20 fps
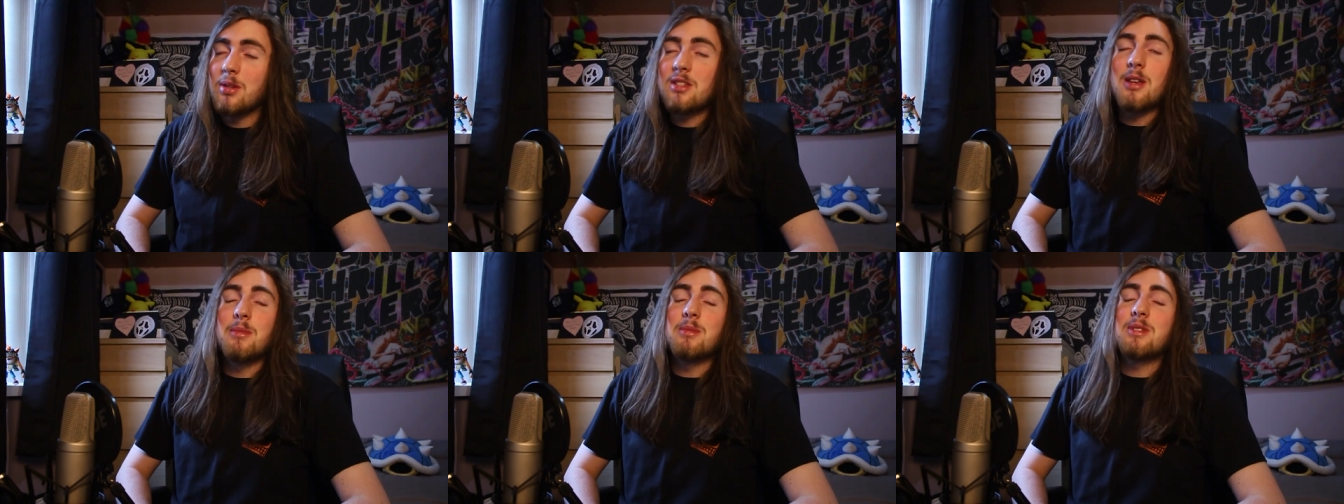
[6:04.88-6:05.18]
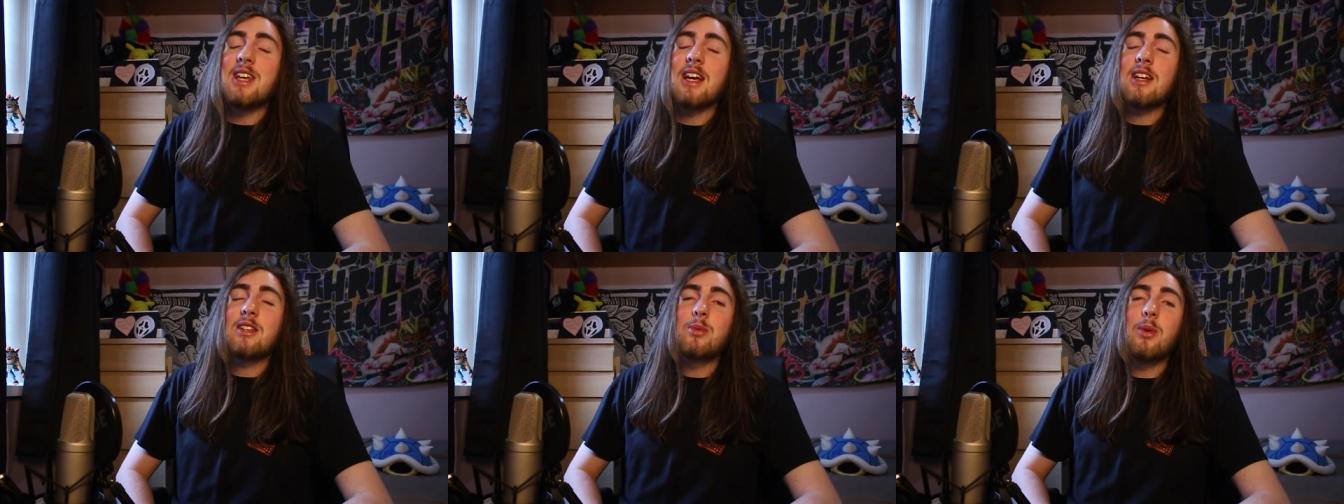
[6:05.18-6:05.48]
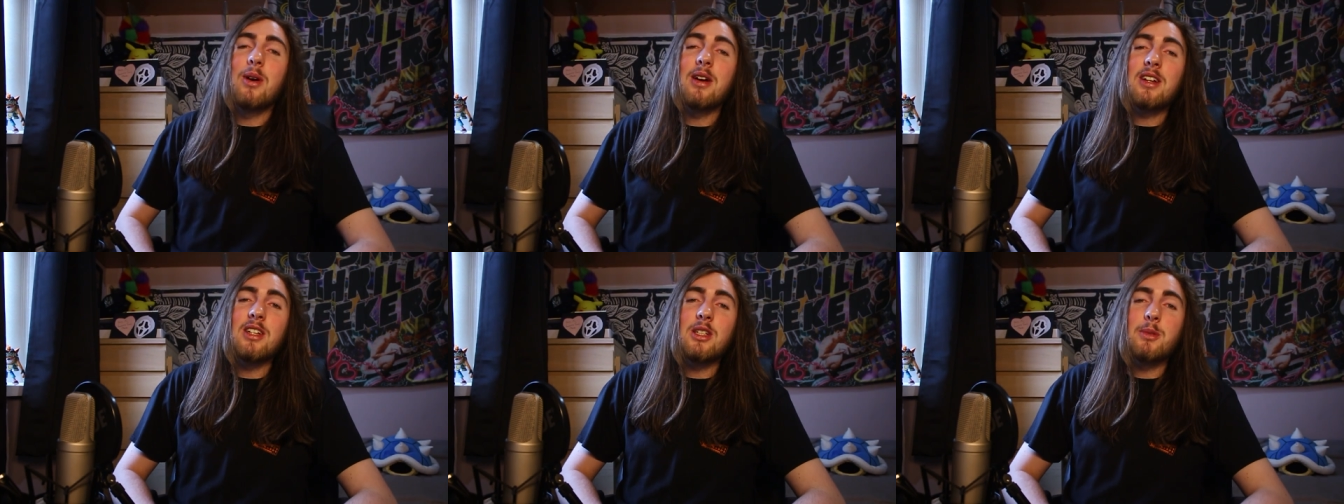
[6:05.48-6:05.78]
was some sex
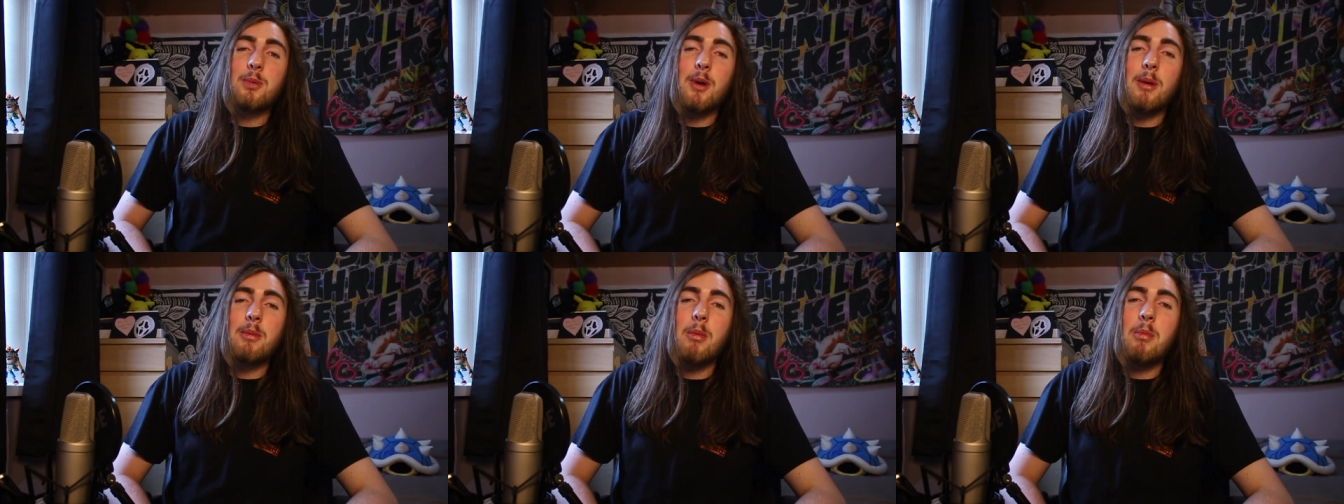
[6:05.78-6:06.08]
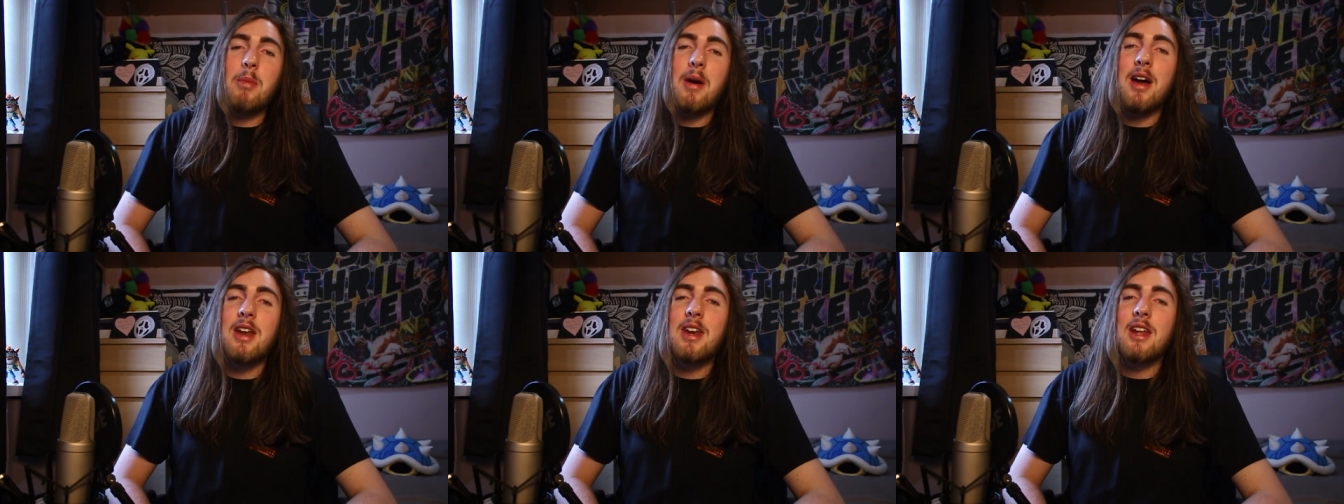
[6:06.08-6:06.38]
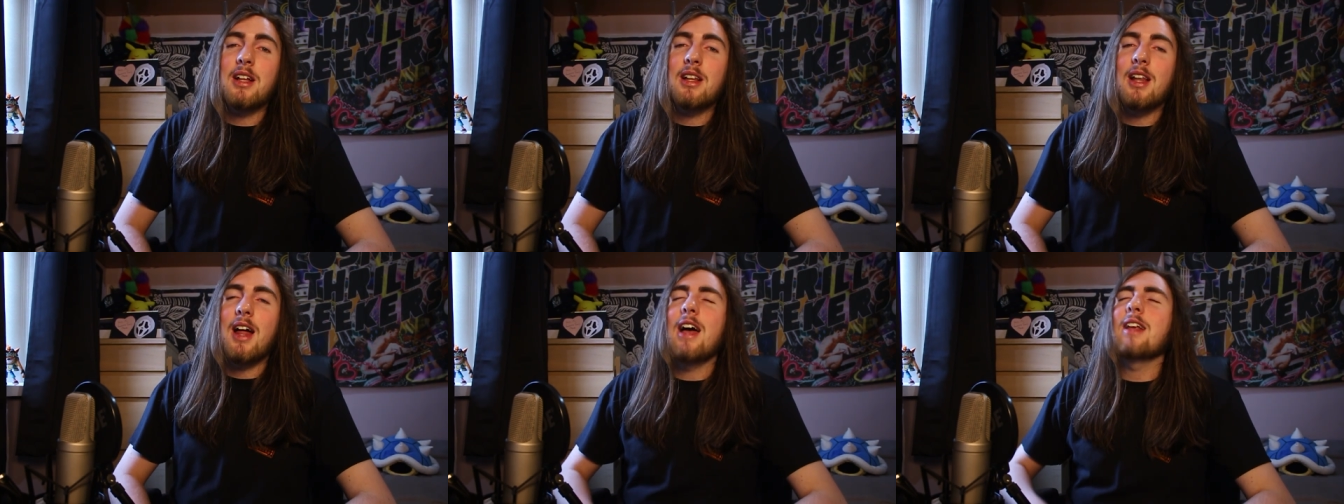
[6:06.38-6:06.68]
workers proper behind
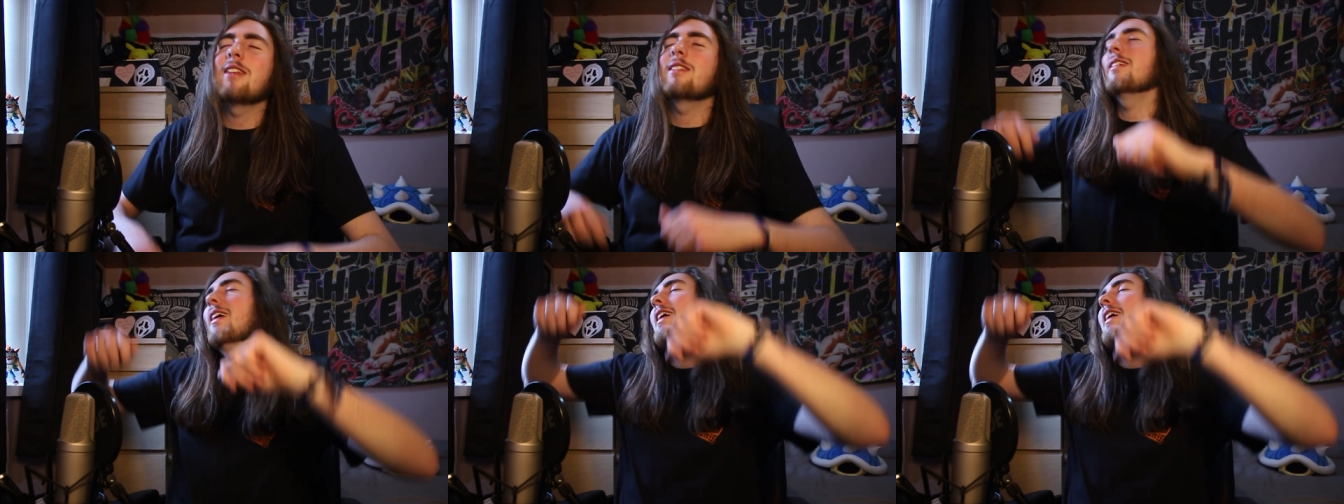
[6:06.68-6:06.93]
the glass